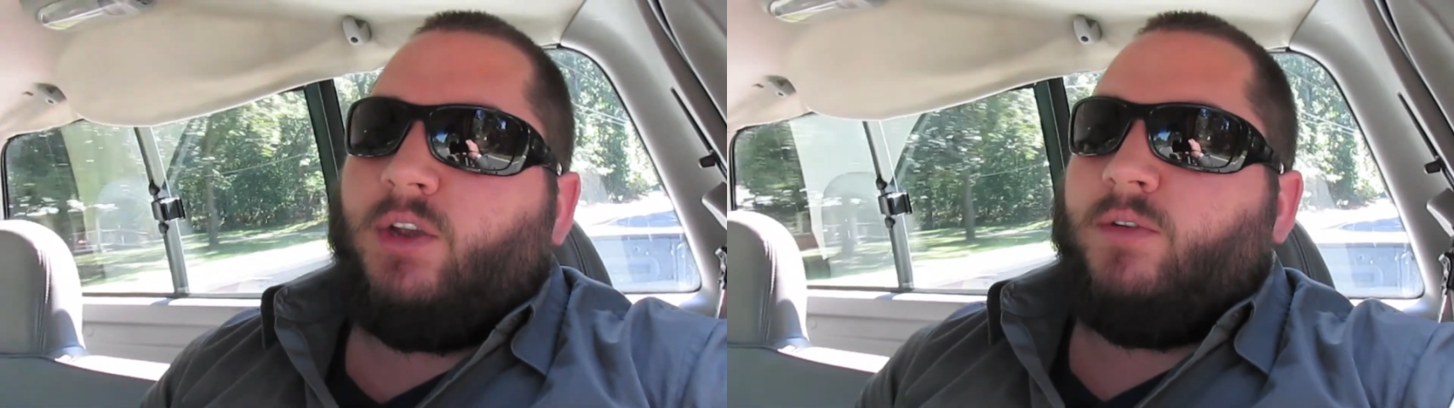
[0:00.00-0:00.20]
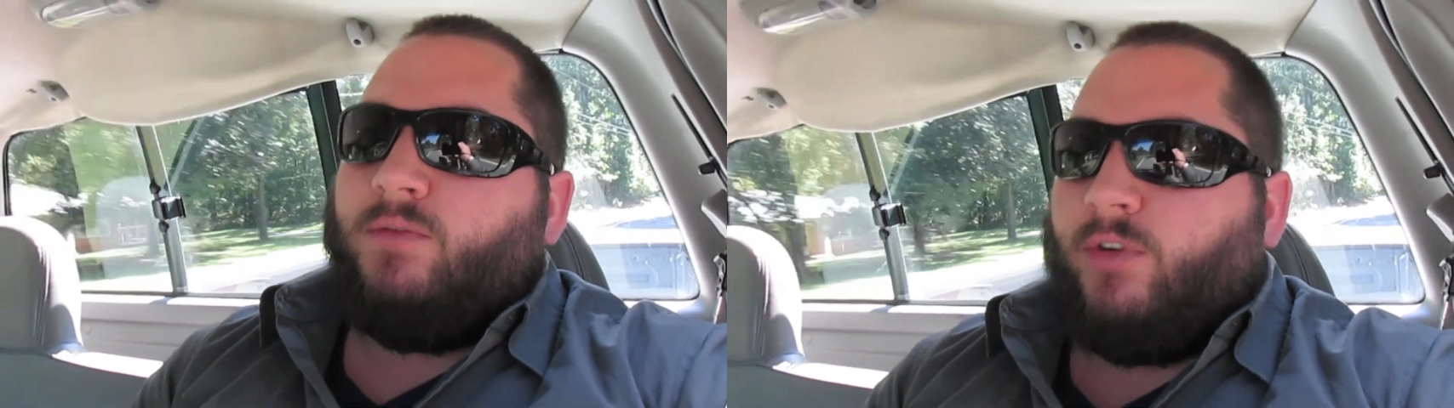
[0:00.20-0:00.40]

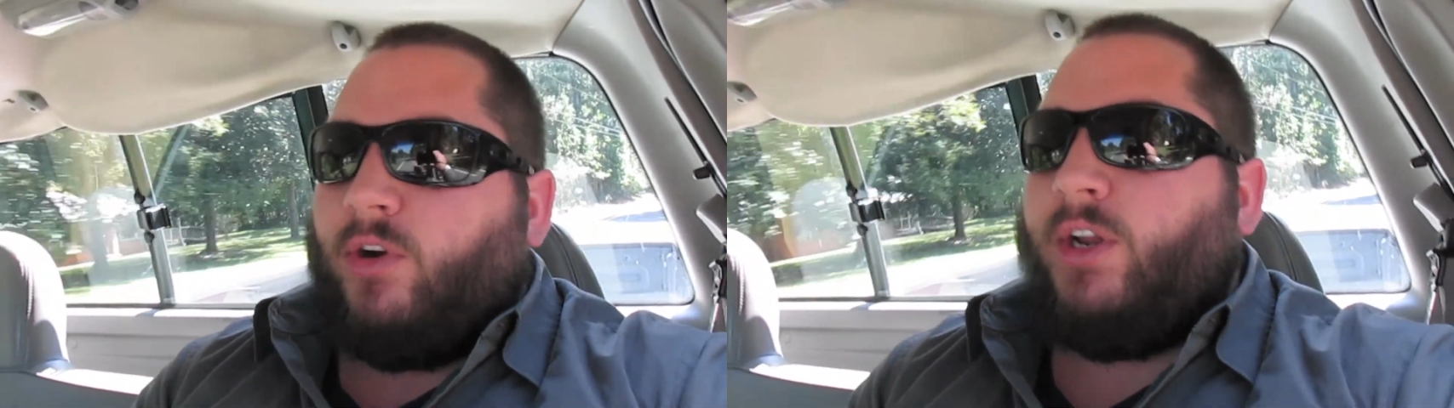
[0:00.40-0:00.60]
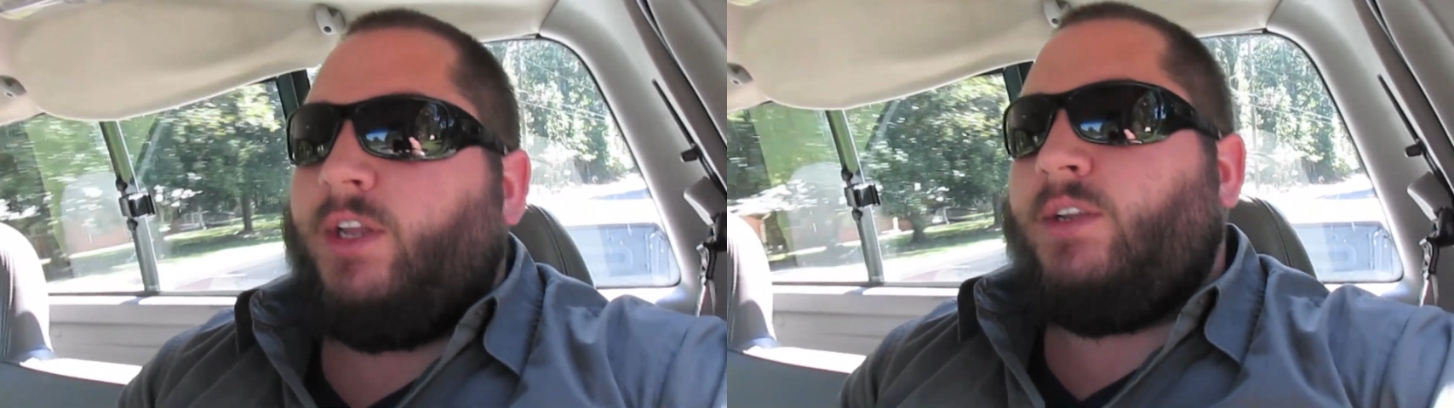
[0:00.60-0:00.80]

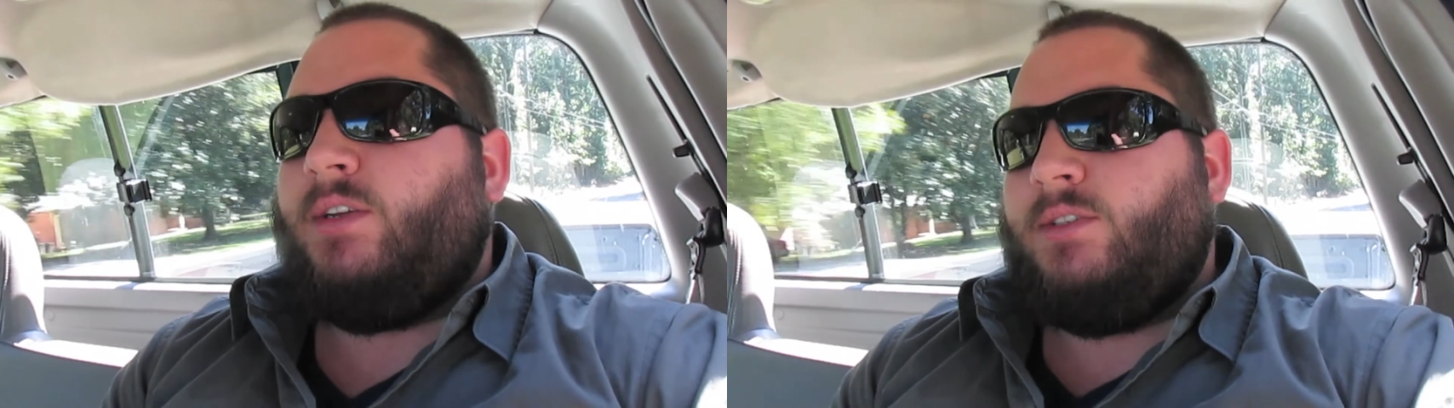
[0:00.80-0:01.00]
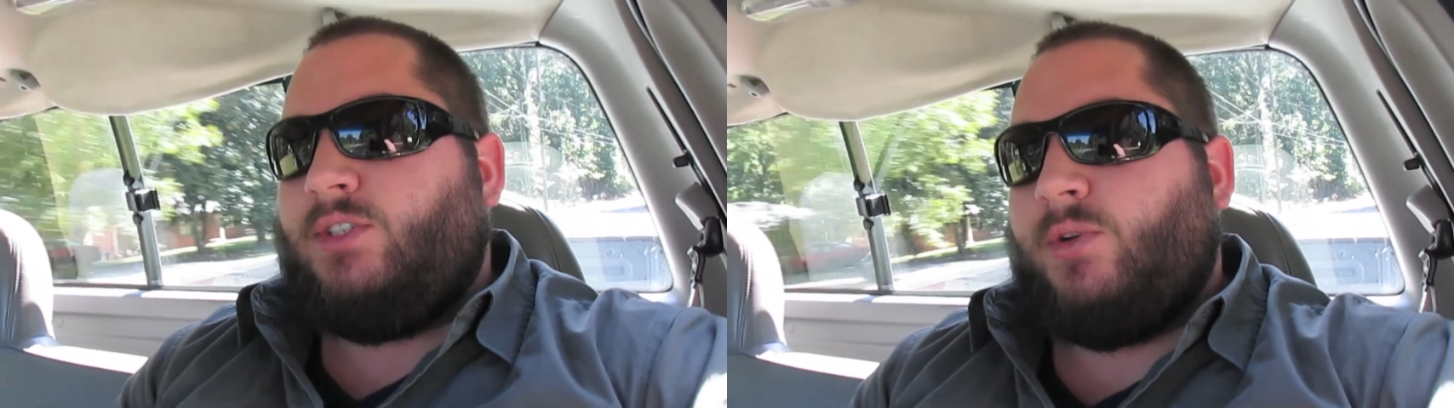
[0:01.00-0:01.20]
converted
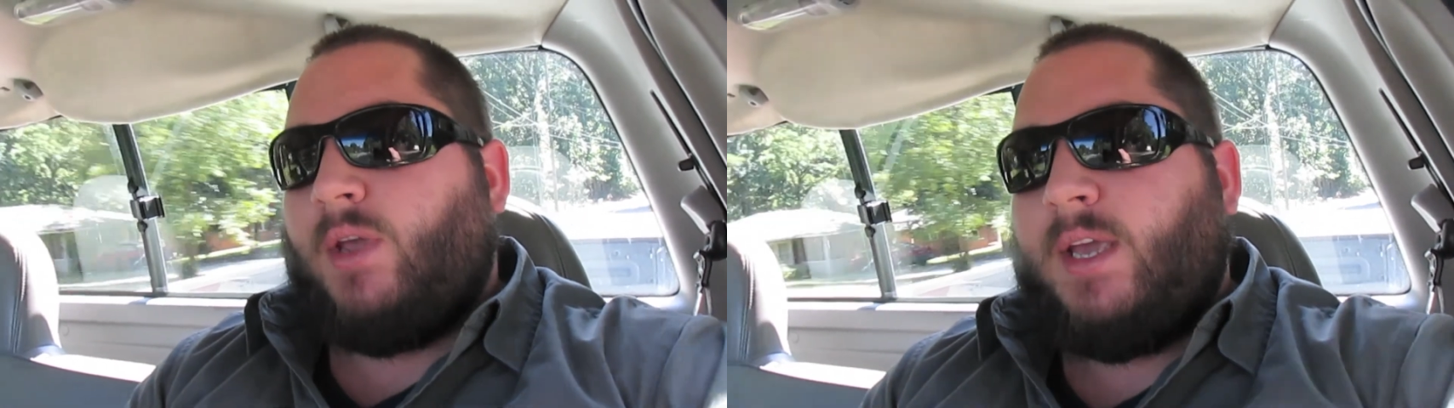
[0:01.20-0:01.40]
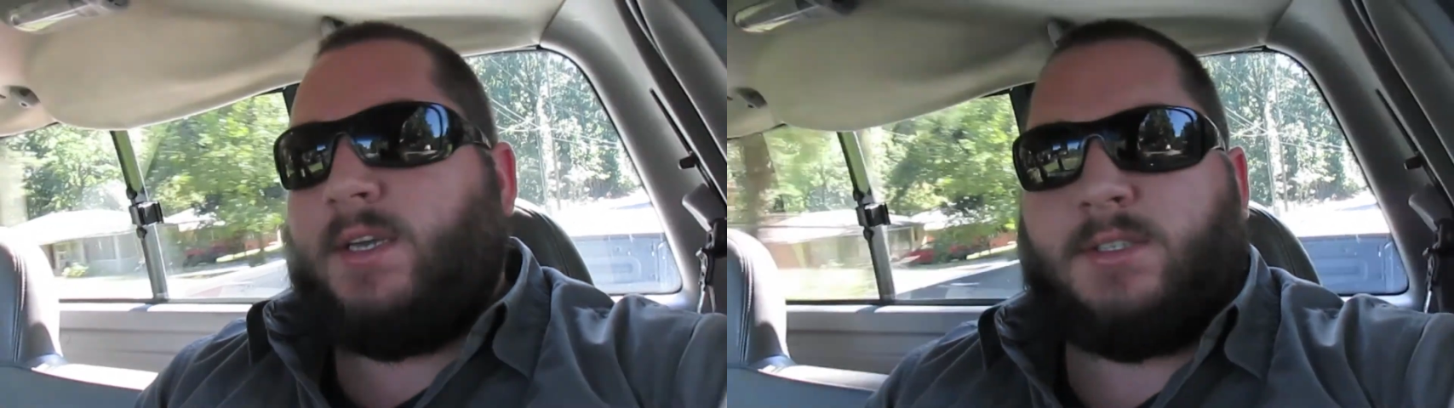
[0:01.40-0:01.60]
to
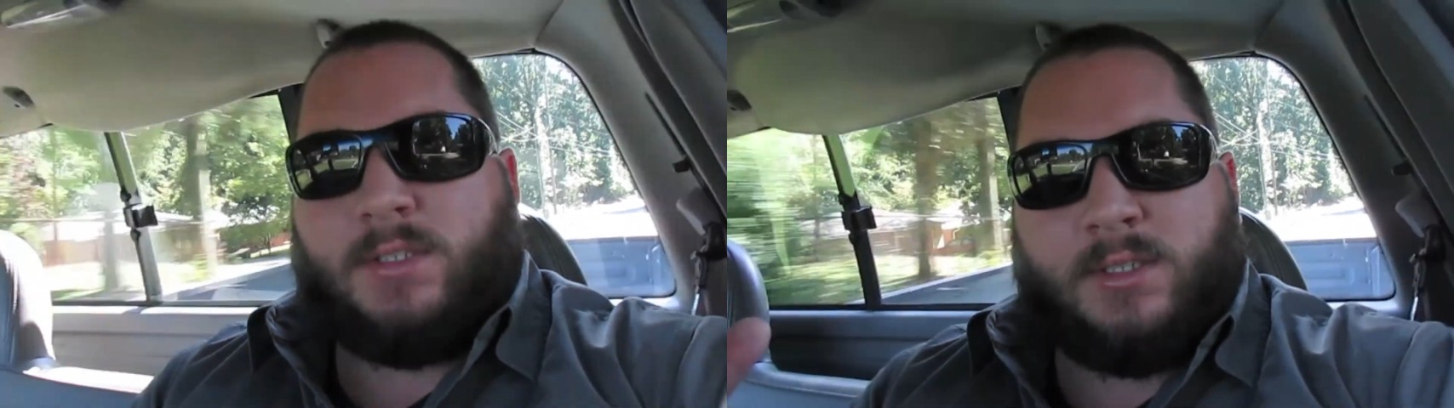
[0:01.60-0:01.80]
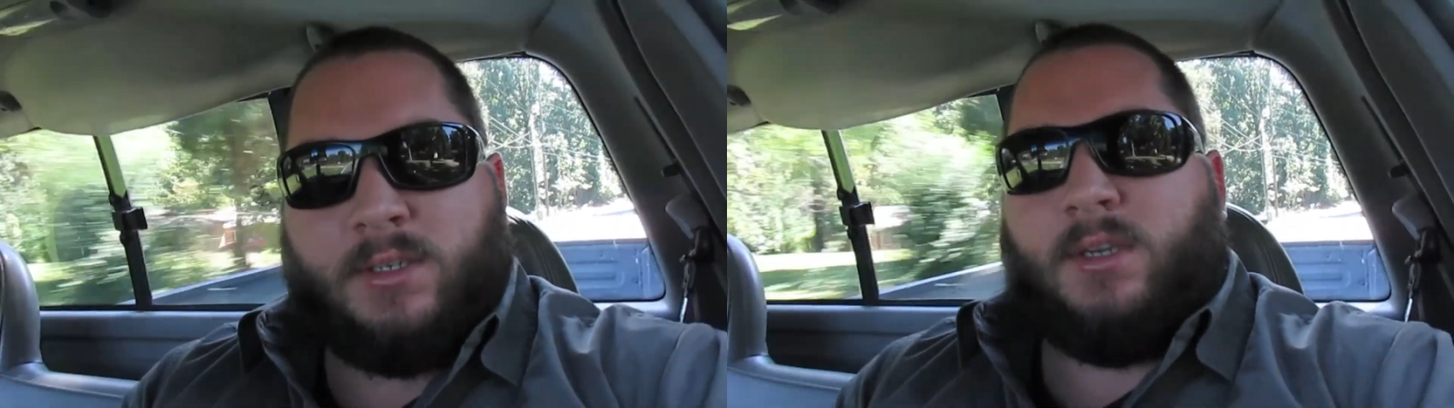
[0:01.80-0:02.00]

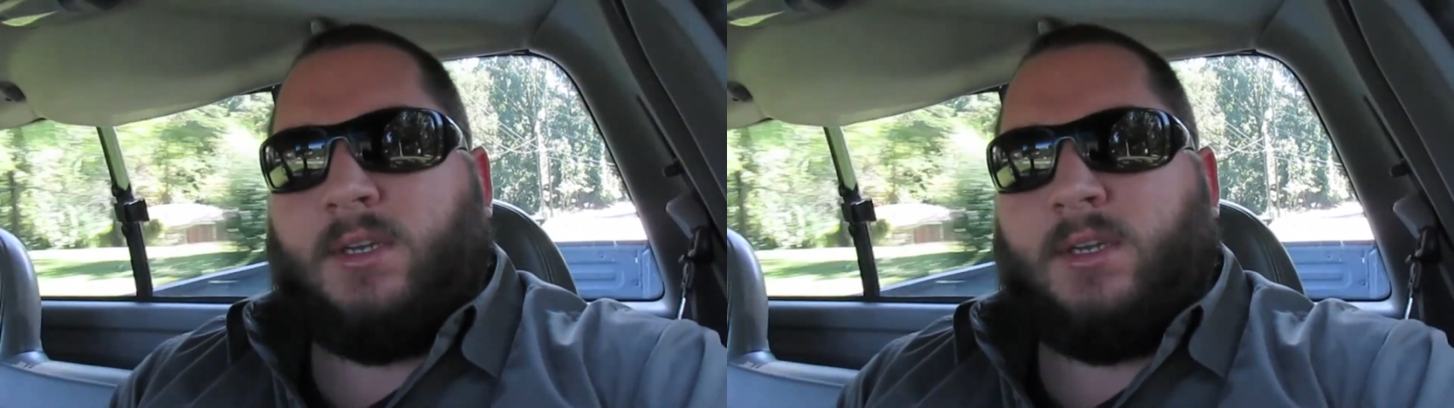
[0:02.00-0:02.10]
his